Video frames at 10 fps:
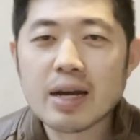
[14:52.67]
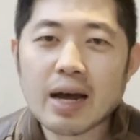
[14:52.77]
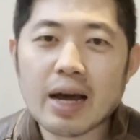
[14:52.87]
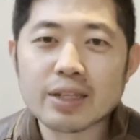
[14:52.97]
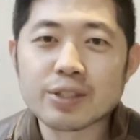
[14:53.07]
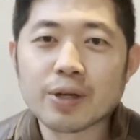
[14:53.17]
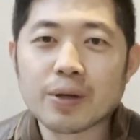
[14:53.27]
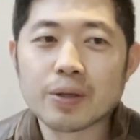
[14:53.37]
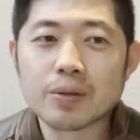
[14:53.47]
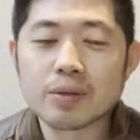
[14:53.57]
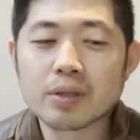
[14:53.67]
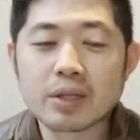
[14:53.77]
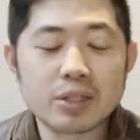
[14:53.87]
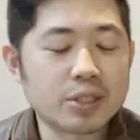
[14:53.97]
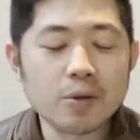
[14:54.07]
So
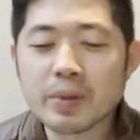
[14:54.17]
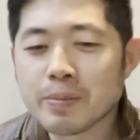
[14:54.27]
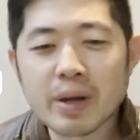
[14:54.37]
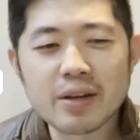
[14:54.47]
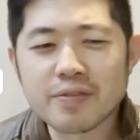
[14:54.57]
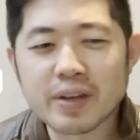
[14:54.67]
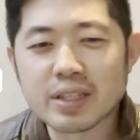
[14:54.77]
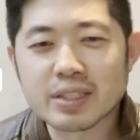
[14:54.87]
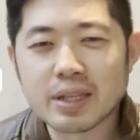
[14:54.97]
there's so many benefits.